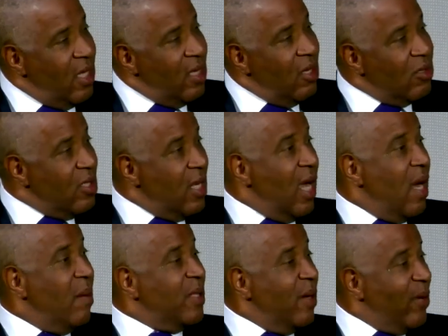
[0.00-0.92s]
In those
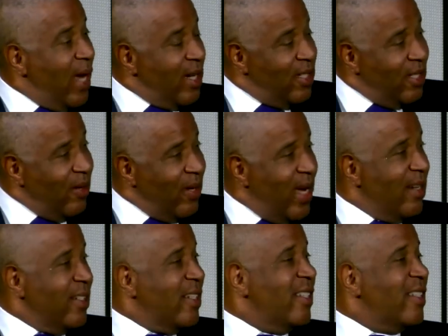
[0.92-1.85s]
times, I would actually go
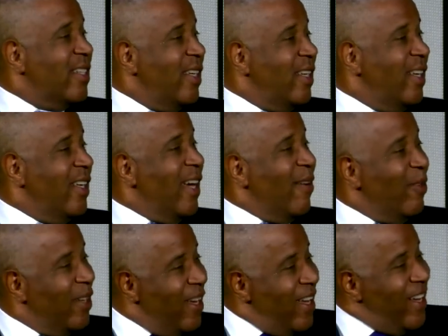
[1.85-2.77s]
down to Tuskegee and I
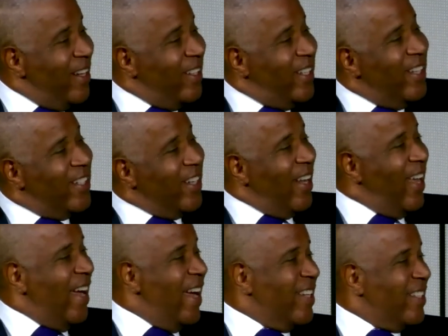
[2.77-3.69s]
would teach a
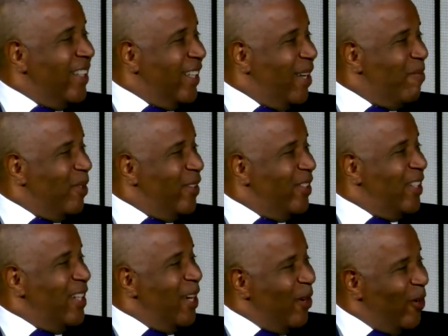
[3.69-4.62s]
class in chemical
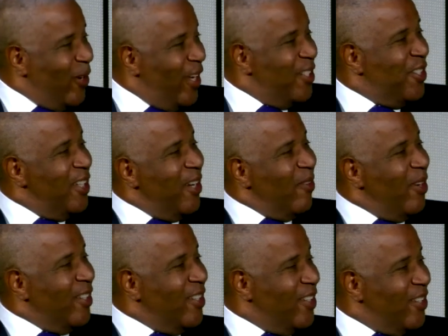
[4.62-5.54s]
engineering or mm.
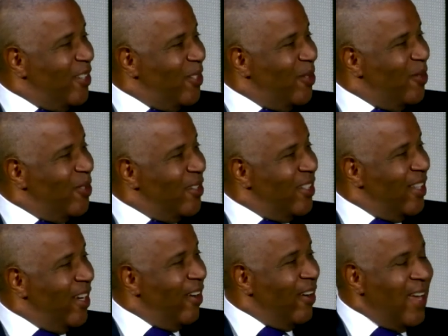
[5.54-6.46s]
engineering mm. to the students
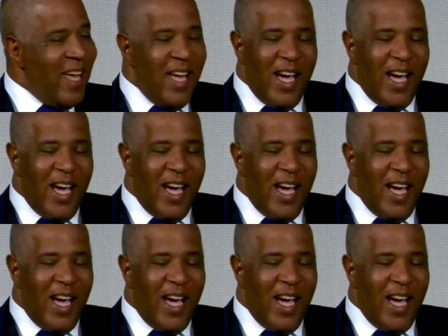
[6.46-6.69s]
there.